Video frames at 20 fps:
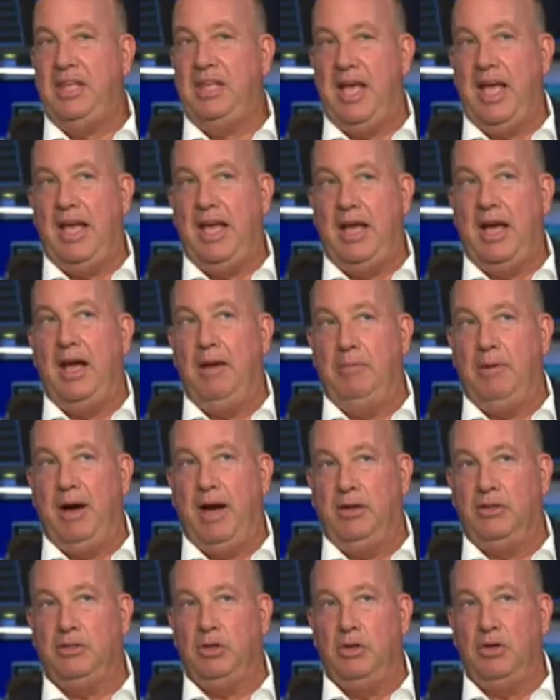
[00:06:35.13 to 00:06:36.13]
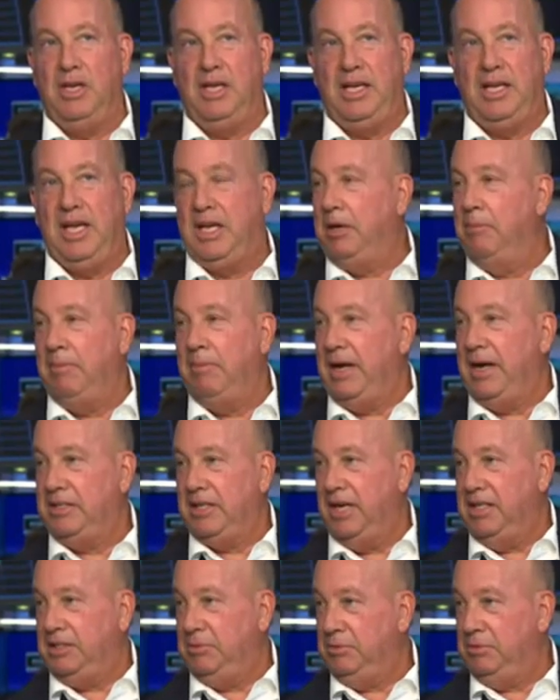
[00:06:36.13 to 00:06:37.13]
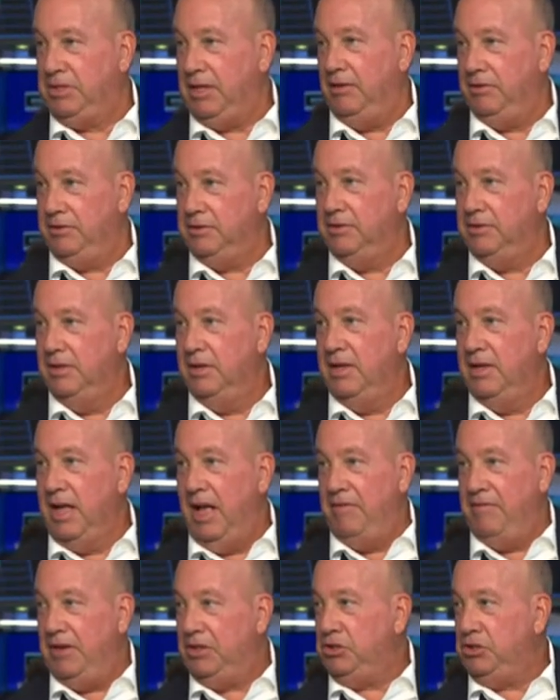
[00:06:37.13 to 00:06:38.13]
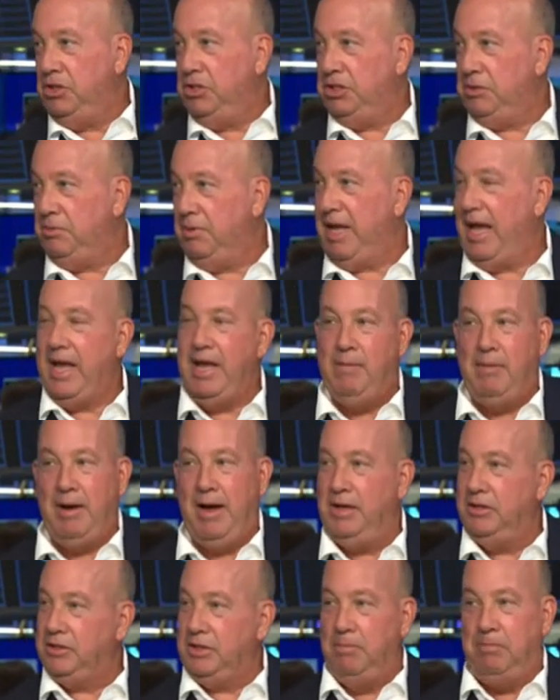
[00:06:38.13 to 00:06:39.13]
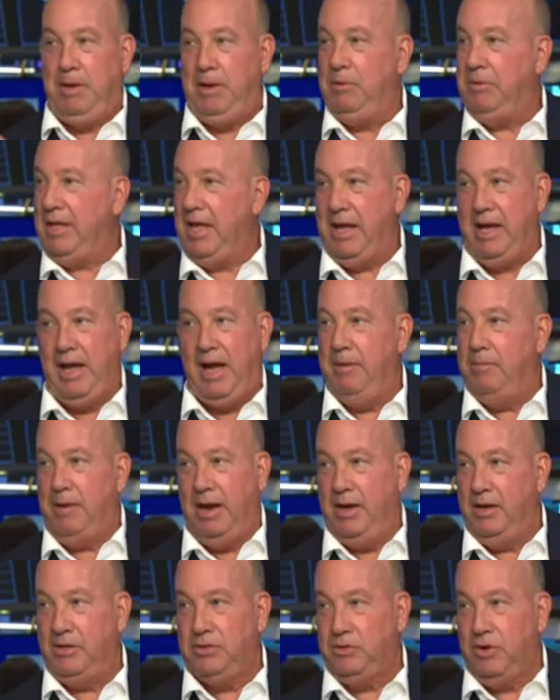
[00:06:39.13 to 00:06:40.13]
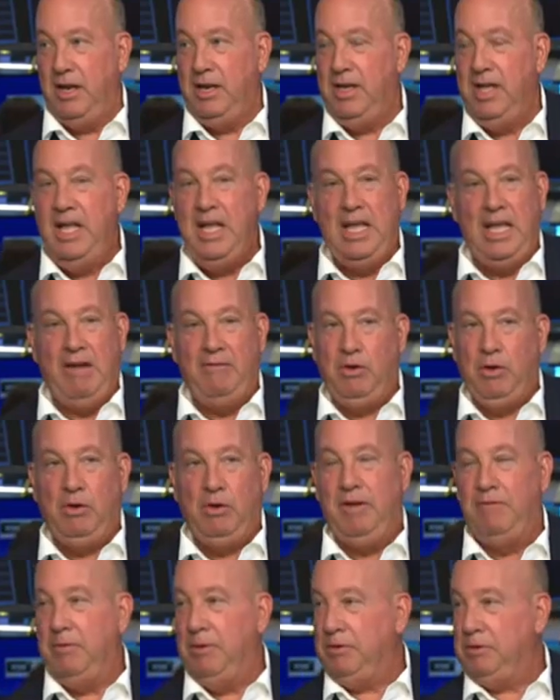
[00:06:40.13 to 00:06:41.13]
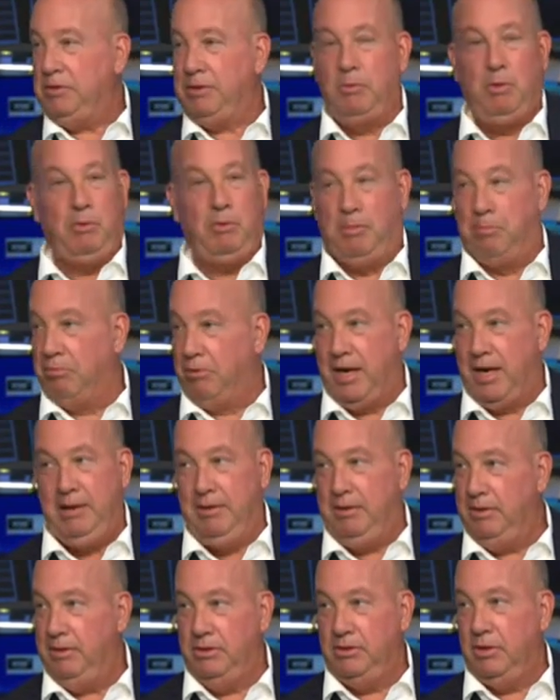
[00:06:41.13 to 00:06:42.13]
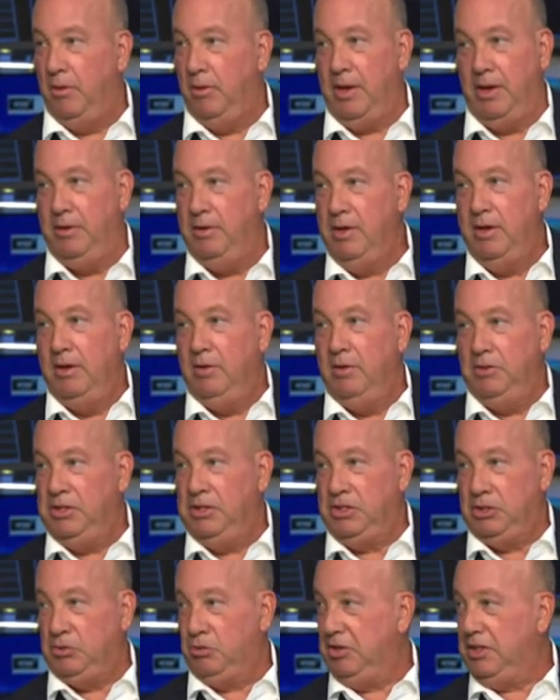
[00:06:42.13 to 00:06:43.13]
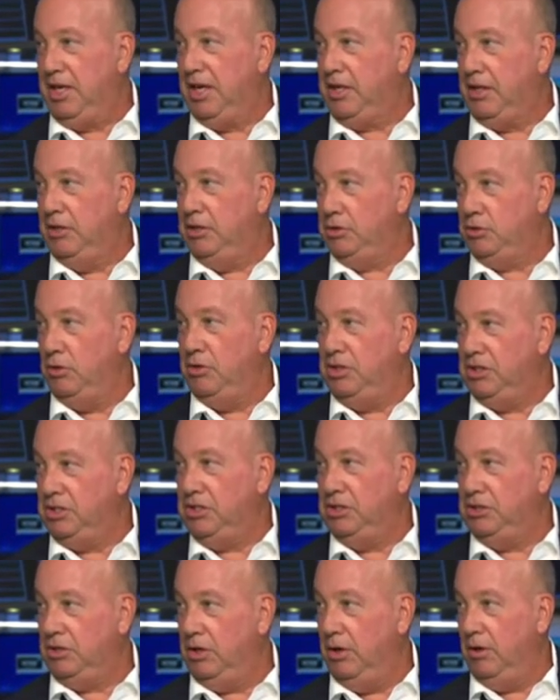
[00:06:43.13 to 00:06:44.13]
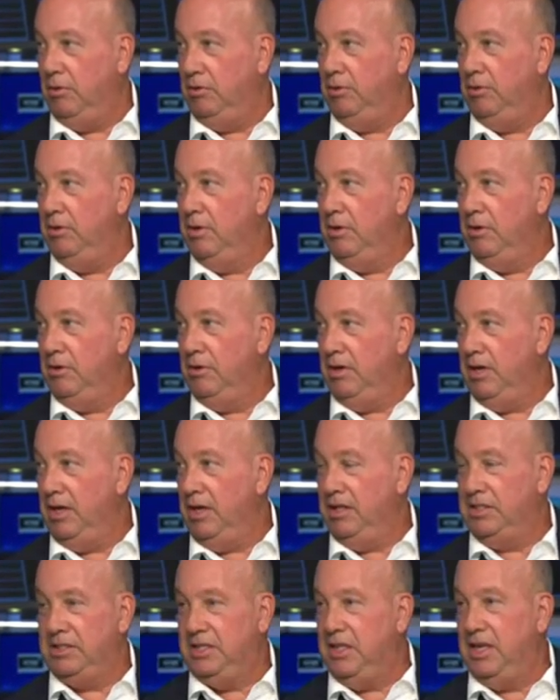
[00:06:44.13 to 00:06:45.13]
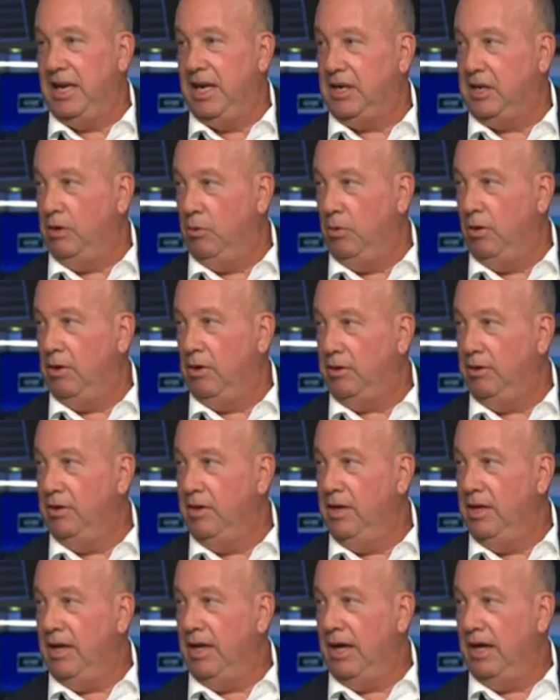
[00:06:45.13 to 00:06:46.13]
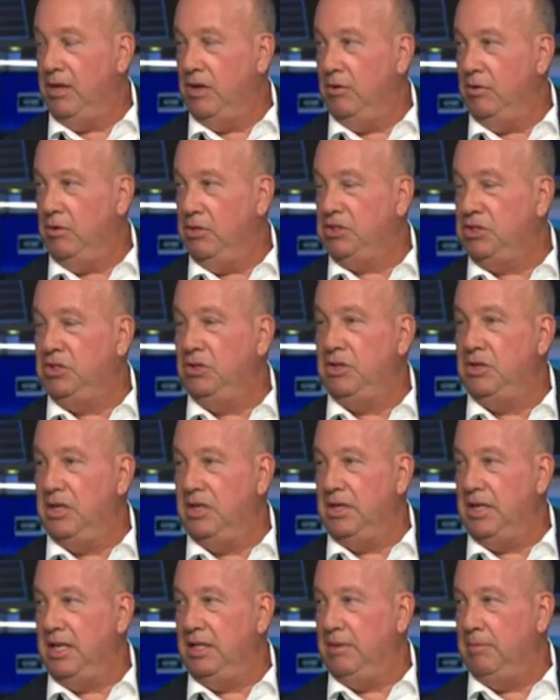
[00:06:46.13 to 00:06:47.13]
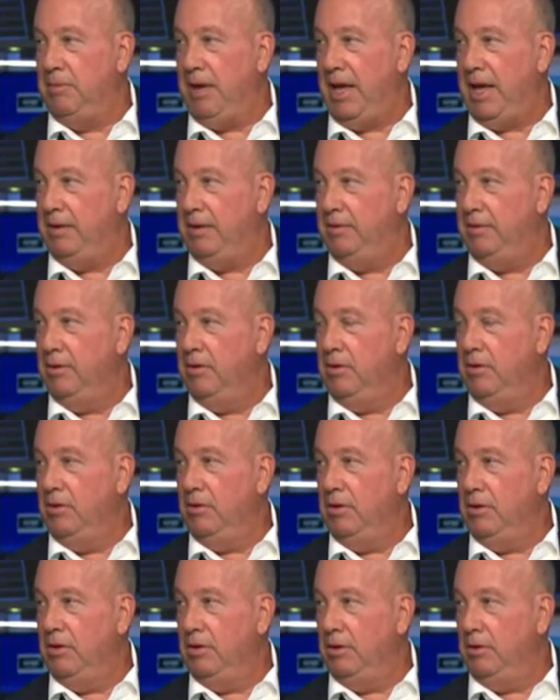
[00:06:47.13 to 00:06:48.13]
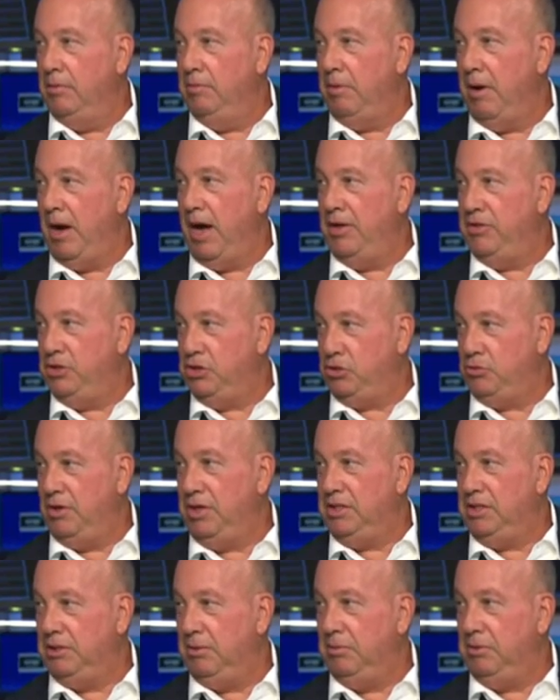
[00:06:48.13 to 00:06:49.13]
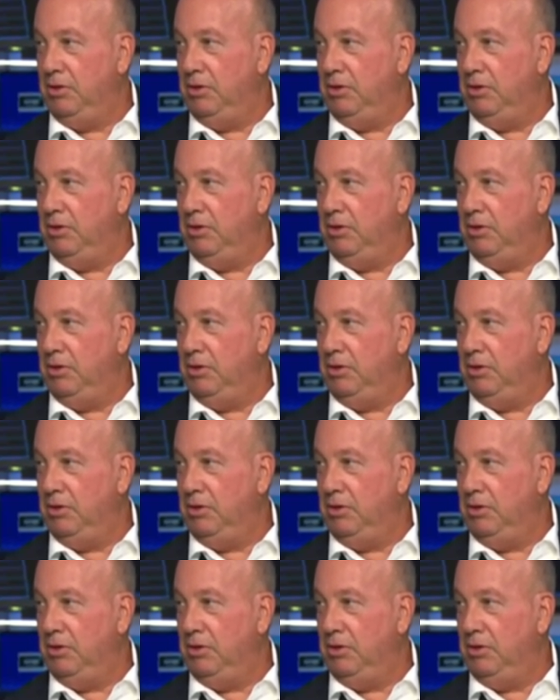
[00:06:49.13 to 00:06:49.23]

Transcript: the AI models are going to get commoditized themselves. Eventually, it's going to be AI models compete with AI models, right? If you don't have some of the brain going, well, this is ridiculous, or this is, they're not going to work. You're still going to need the man, behind the strings to